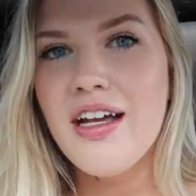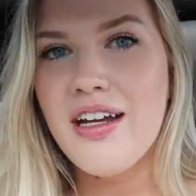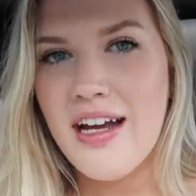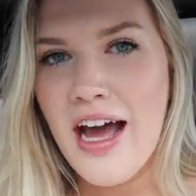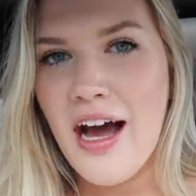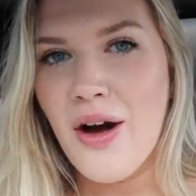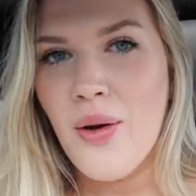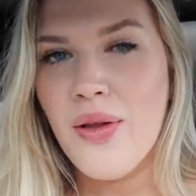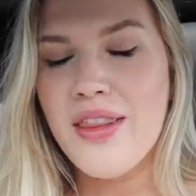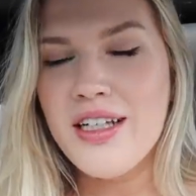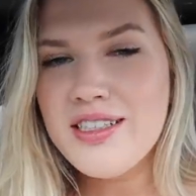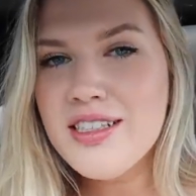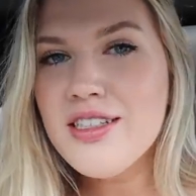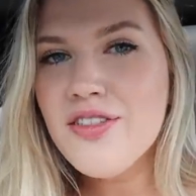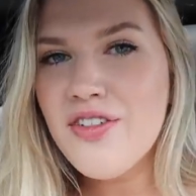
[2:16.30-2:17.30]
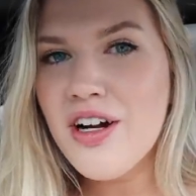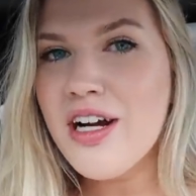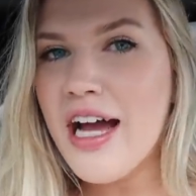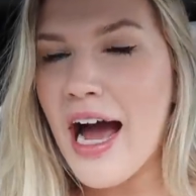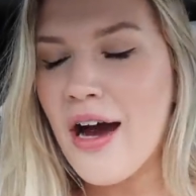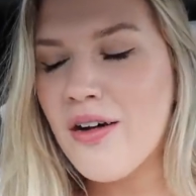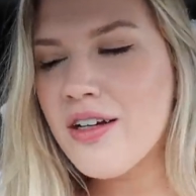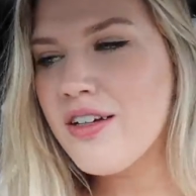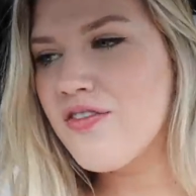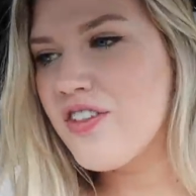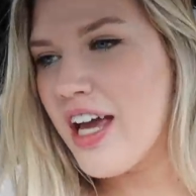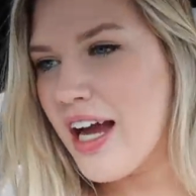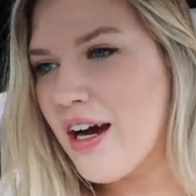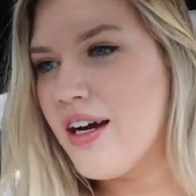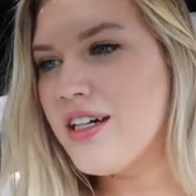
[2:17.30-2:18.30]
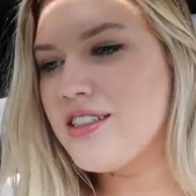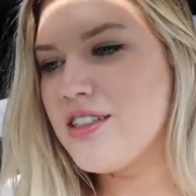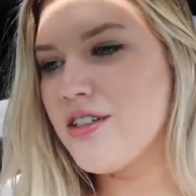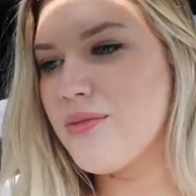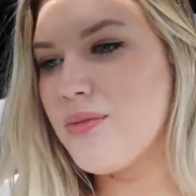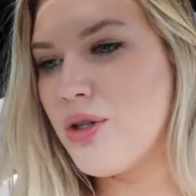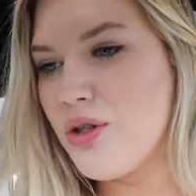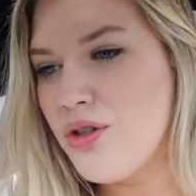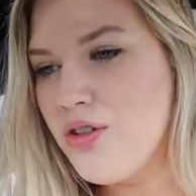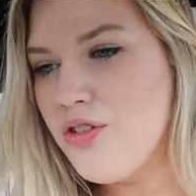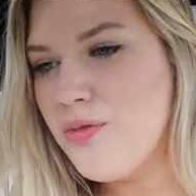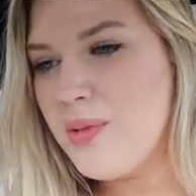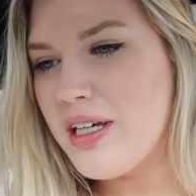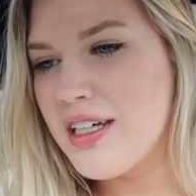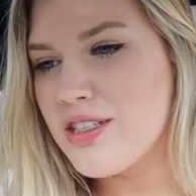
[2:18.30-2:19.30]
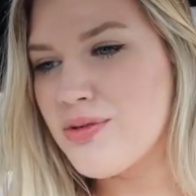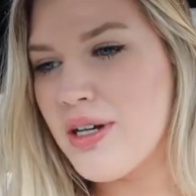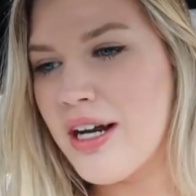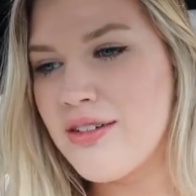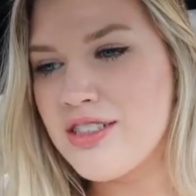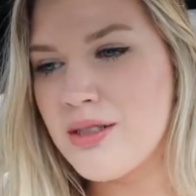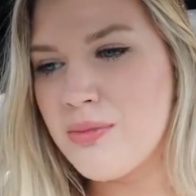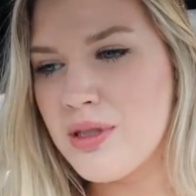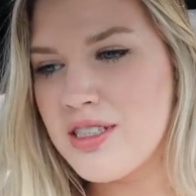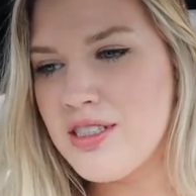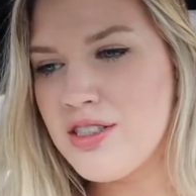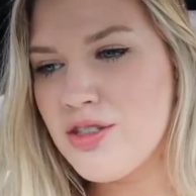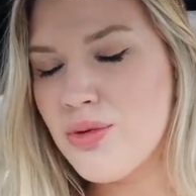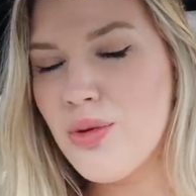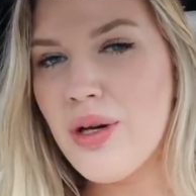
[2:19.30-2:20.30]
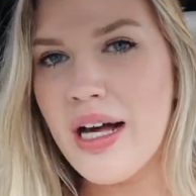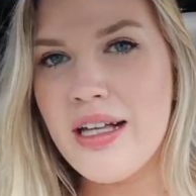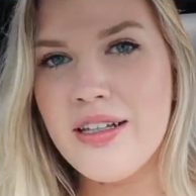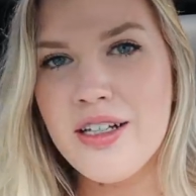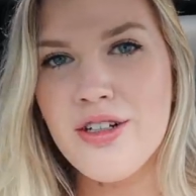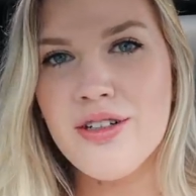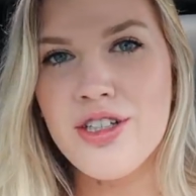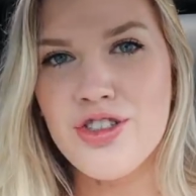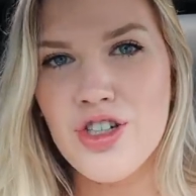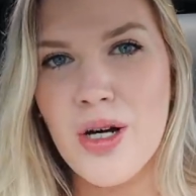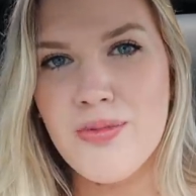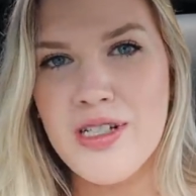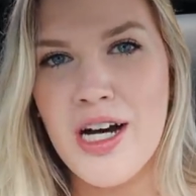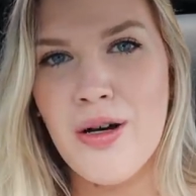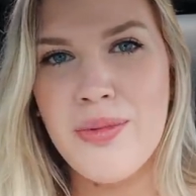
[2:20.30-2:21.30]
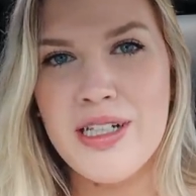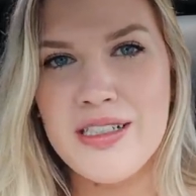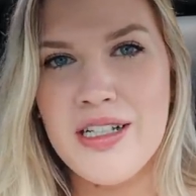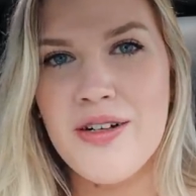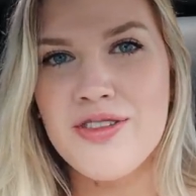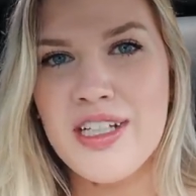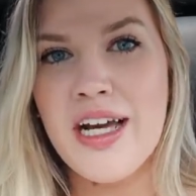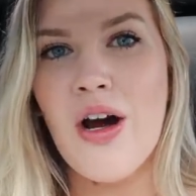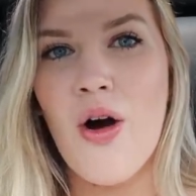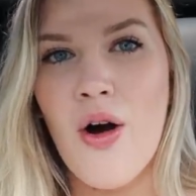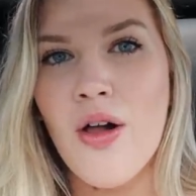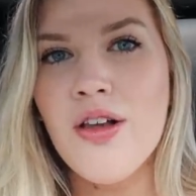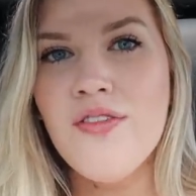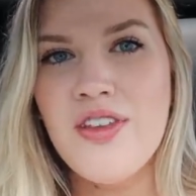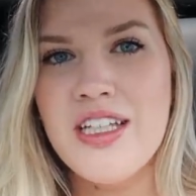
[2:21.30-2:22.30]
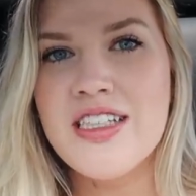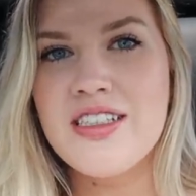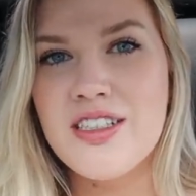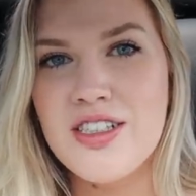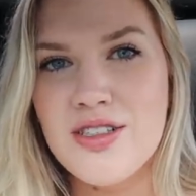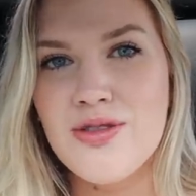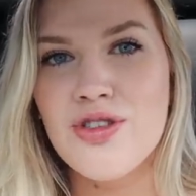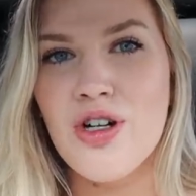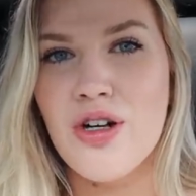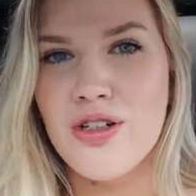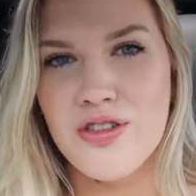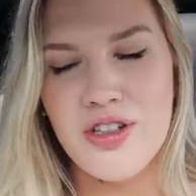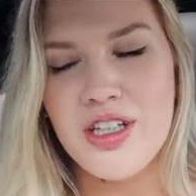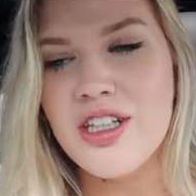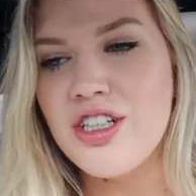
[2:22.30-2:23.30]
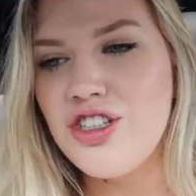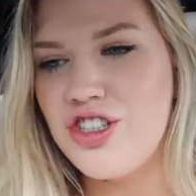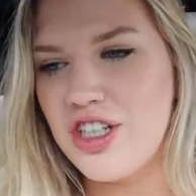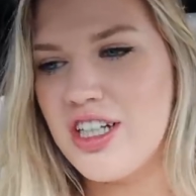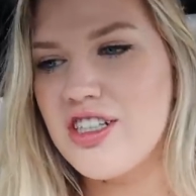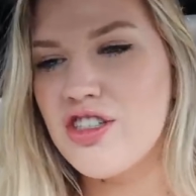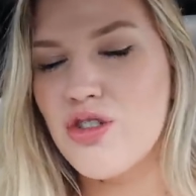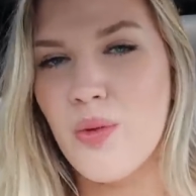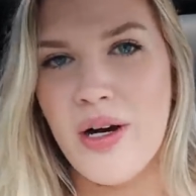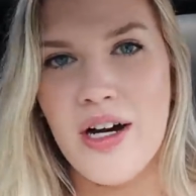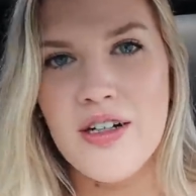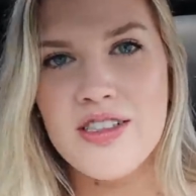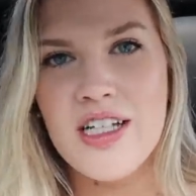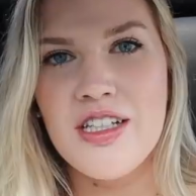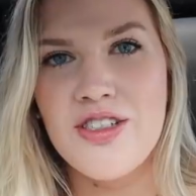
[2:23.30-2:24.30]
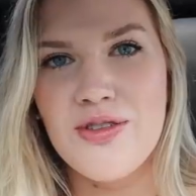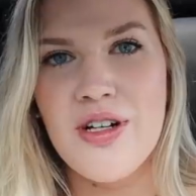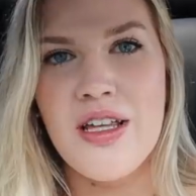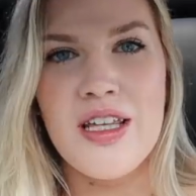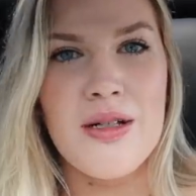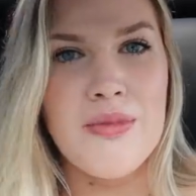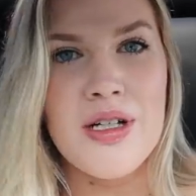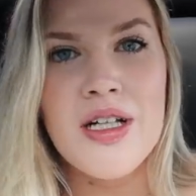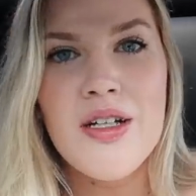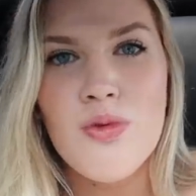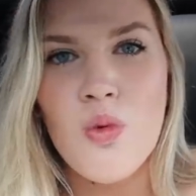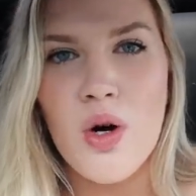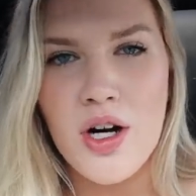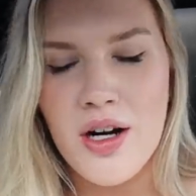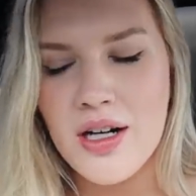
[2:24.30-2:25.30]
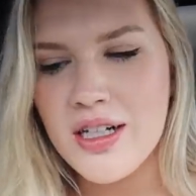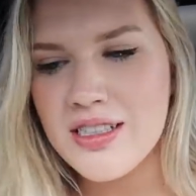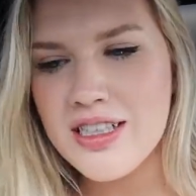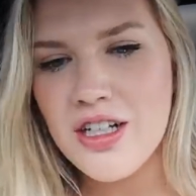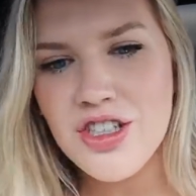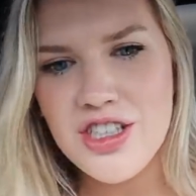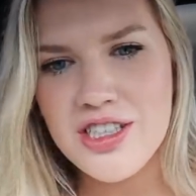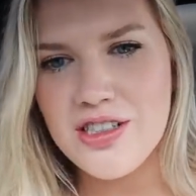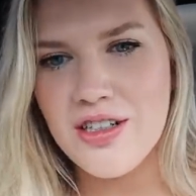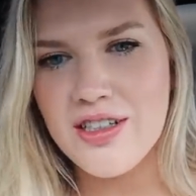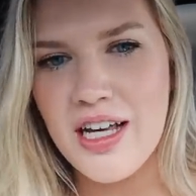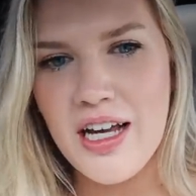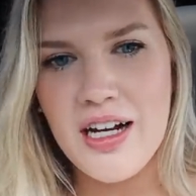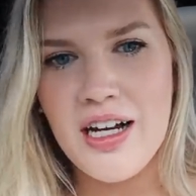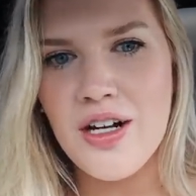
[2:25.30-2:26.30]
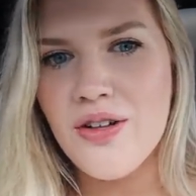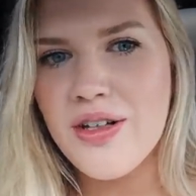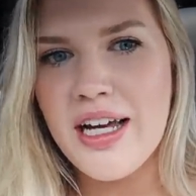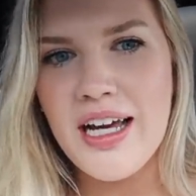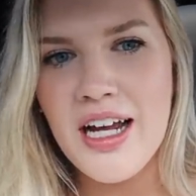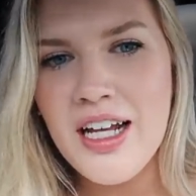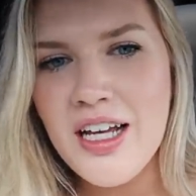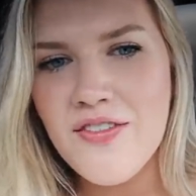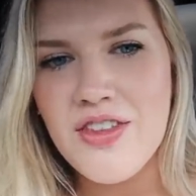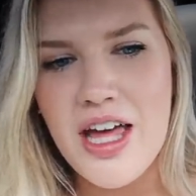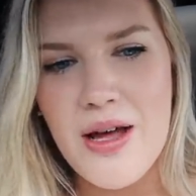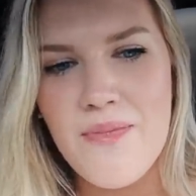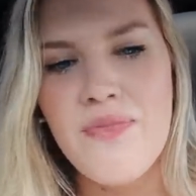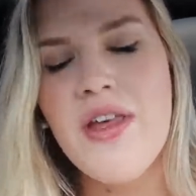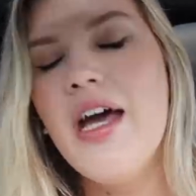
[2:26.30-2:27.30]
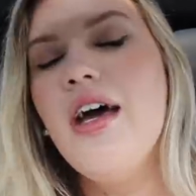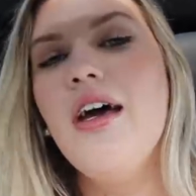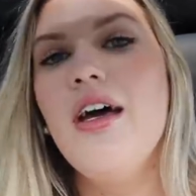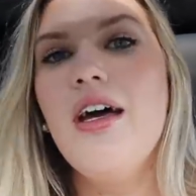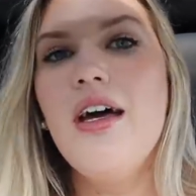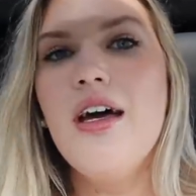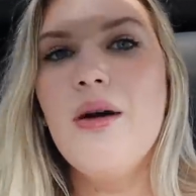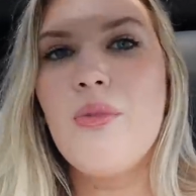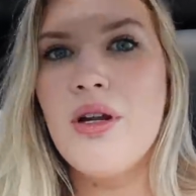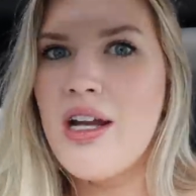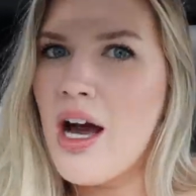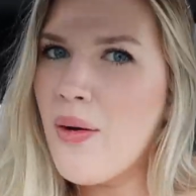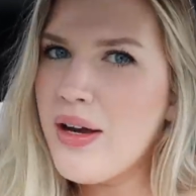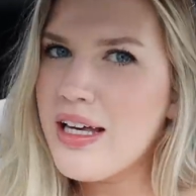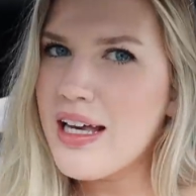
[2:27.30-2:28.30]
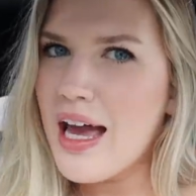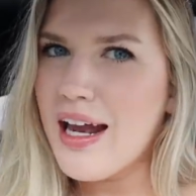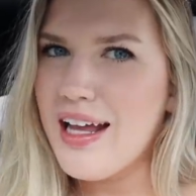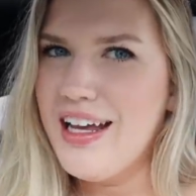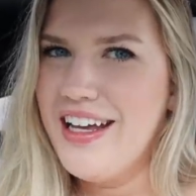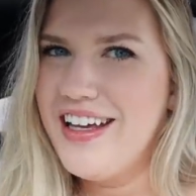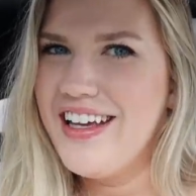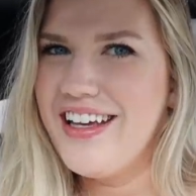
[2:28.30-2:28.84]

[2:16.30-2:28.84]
Now, this is a very out of character move, because when I was in business school, I literally dropped out because I was like, all of these dudes are legit squares and do nothing but work on Excel sheets all day, and I don't like any of them. But now I get it.